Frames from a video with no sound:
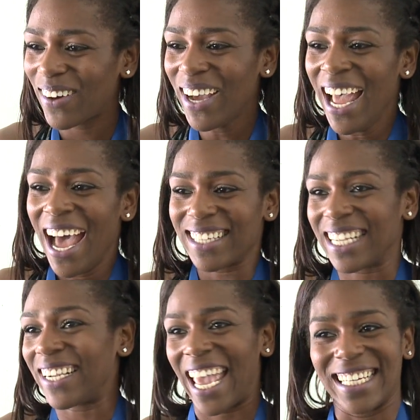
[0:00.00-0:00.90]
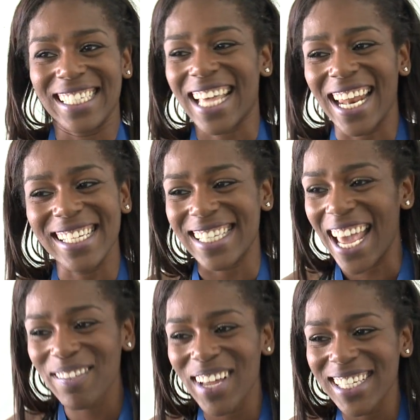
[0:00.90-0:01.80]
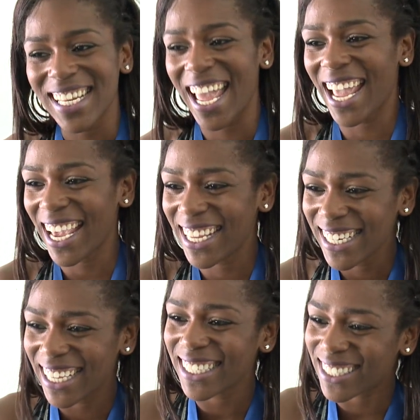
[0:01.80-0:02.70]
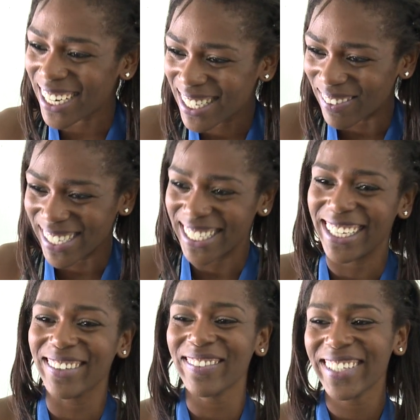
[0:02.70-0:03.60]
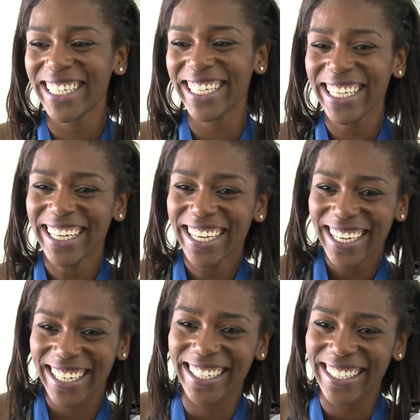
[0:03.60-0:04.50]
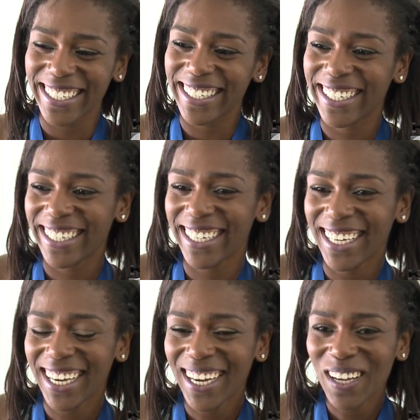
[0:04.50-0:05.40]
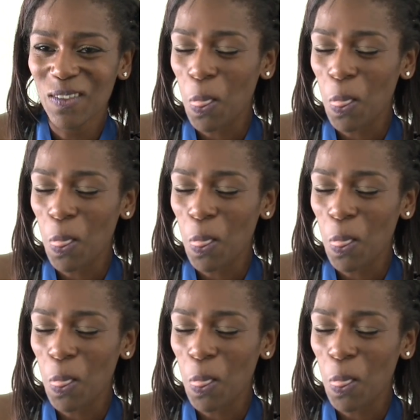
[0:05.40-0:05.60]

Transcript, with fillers: I was like, okay, just gotta stay maintained and trust myself. Great,